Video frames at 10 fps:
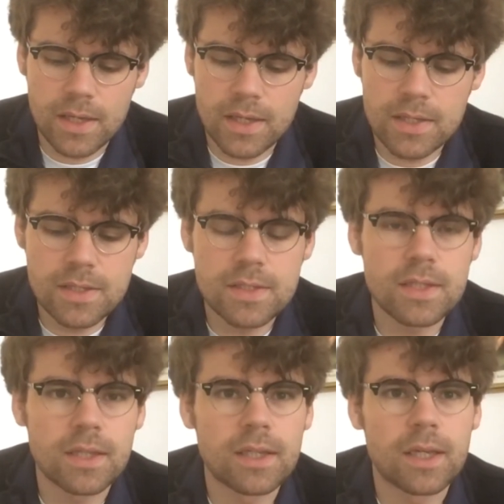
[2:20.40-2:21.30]
he's
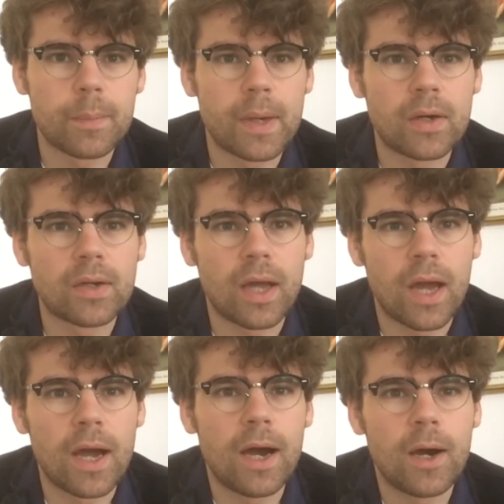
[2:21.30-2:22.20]
thinking about
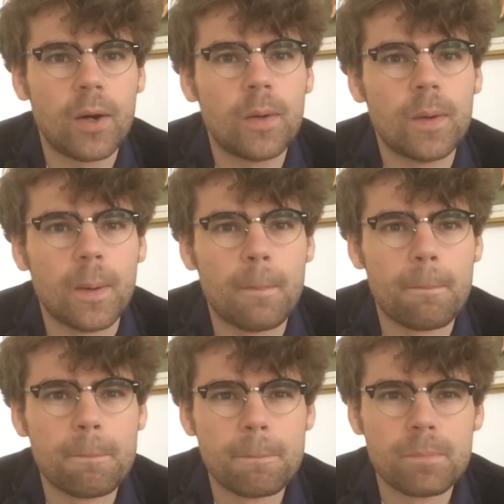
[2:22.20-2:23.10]
how
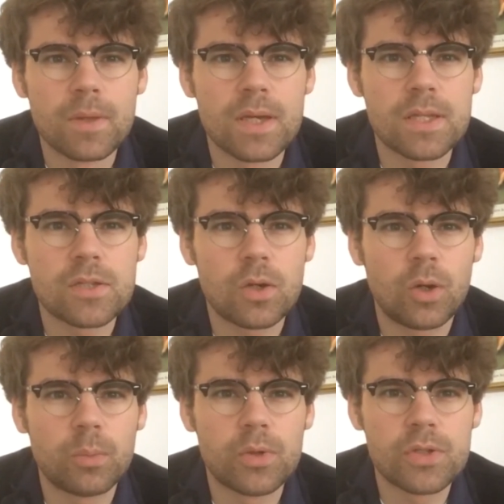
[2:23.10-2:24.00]
it's
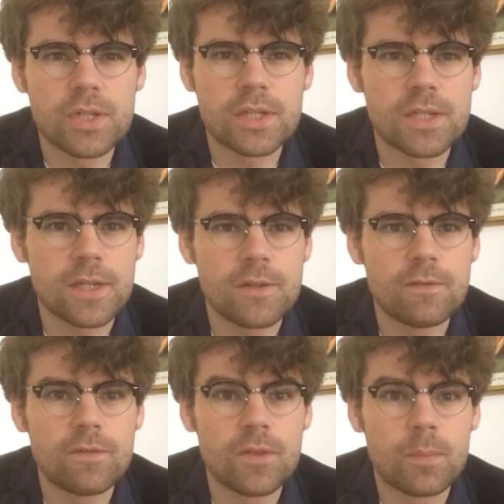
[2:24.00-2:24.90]
almost as
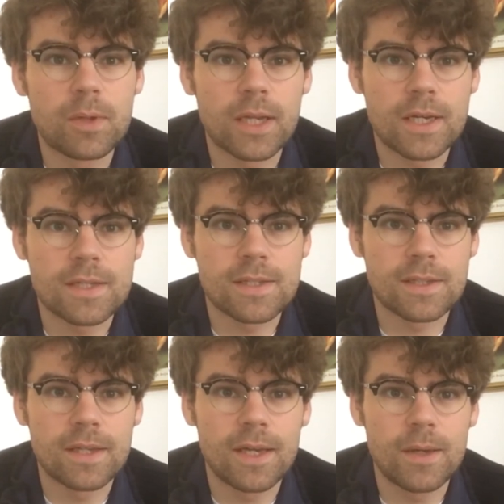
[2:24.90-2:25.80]
if the plaster
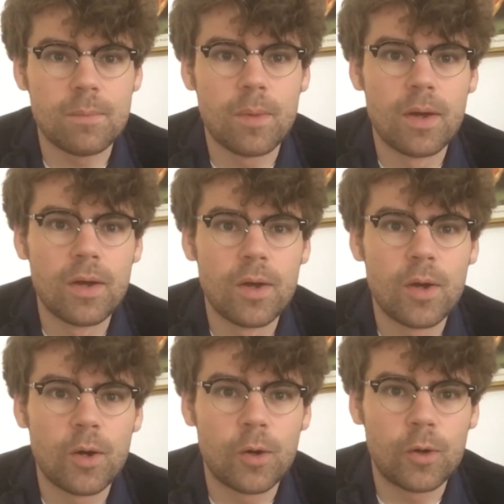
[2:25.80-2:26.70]
came
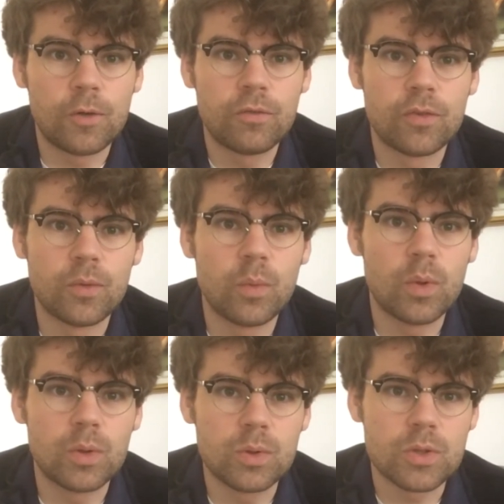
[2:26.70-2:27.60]
off the
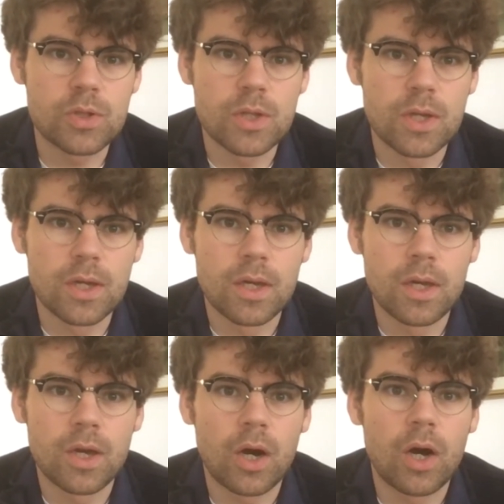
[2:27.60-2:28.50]
walls
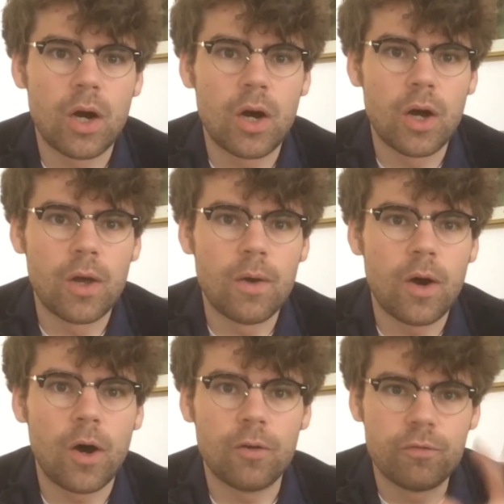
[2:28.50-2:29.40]

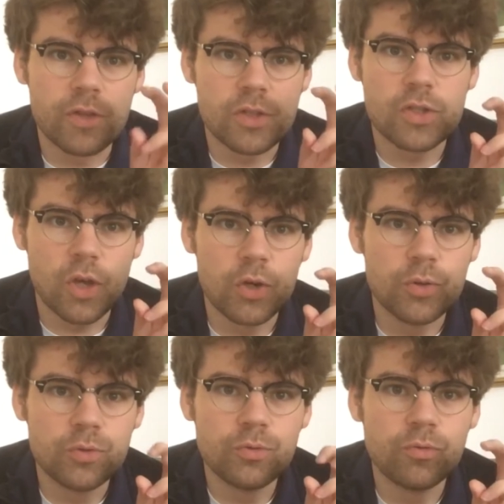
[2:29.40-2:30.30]
of its
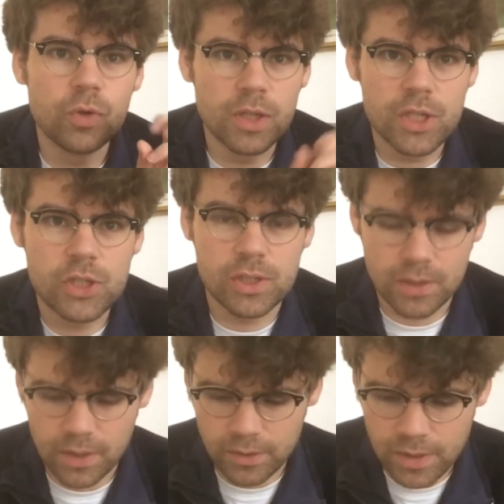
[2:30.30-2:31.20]
own
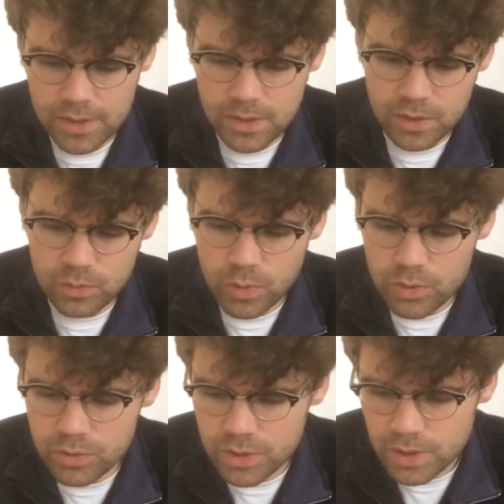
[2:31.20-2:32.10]
volition, and that's a quote.